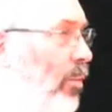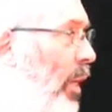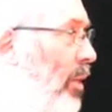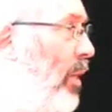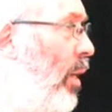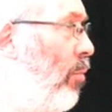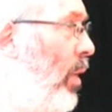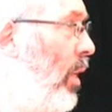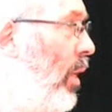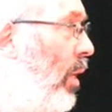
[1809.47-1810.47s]
the right time.
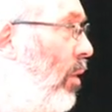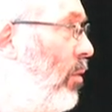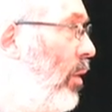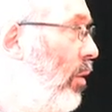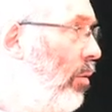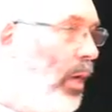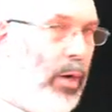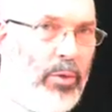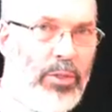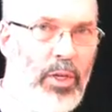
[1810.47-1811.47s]
So
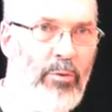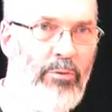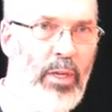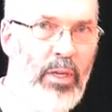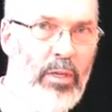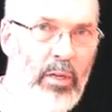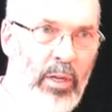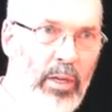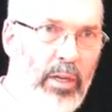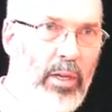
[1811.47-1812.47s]
I would say fairly
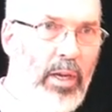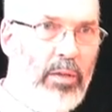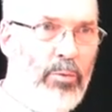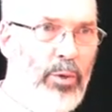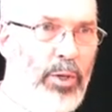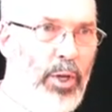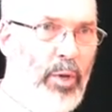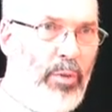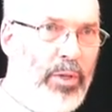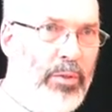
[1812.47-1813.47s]
clearly, as a working
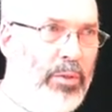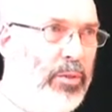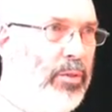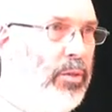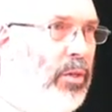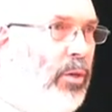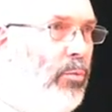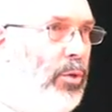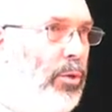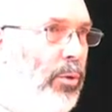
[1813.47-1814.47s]
hypothesis,
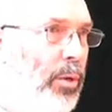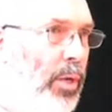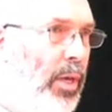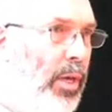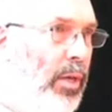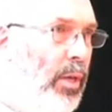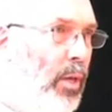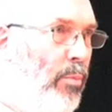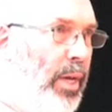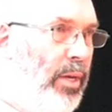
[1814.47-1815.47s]
we're talking here
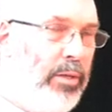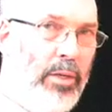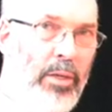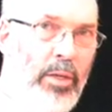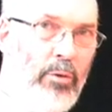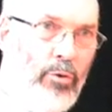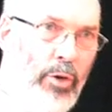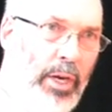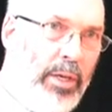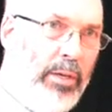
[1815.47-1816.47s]
about
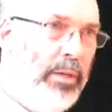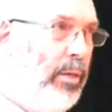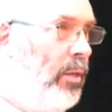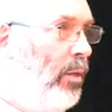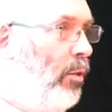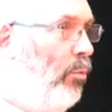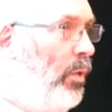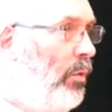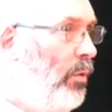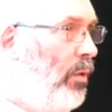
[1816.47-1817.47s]
trade
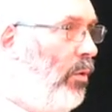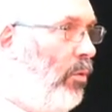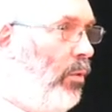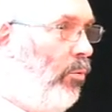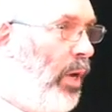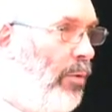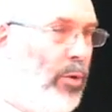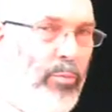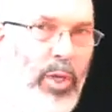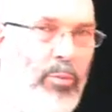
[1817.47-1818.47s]
with
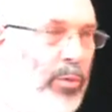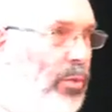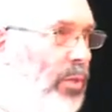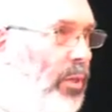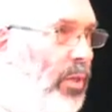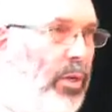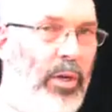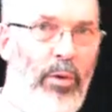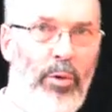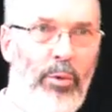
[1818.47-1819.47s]
relevant peoples, the
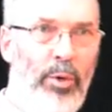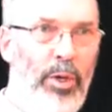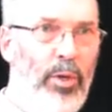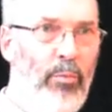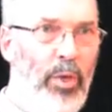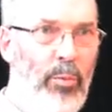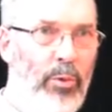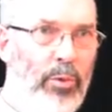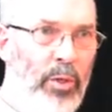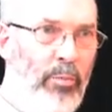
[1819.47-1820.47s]
Iroquoian
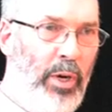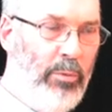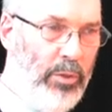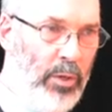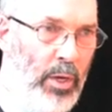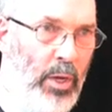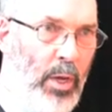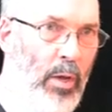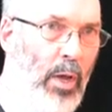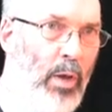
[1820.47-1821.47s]
peoples, and perhaps
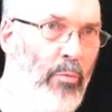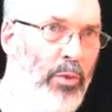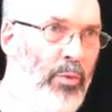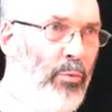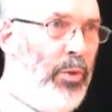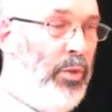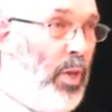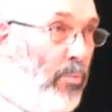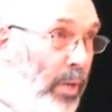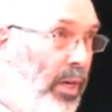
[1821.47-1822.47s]
um, with
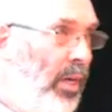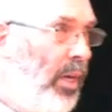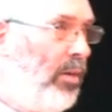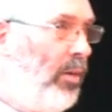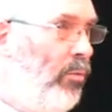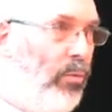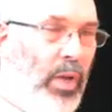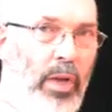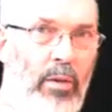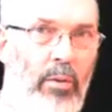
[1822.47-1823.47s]
them mediating
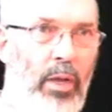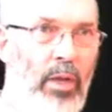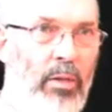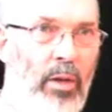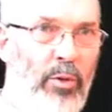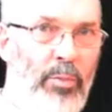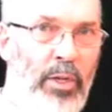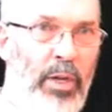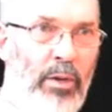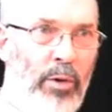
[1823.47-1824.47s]
uh, and
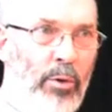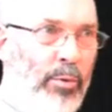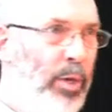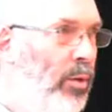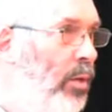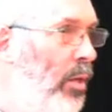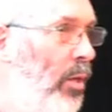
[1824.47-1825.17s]
ultimately Algonquian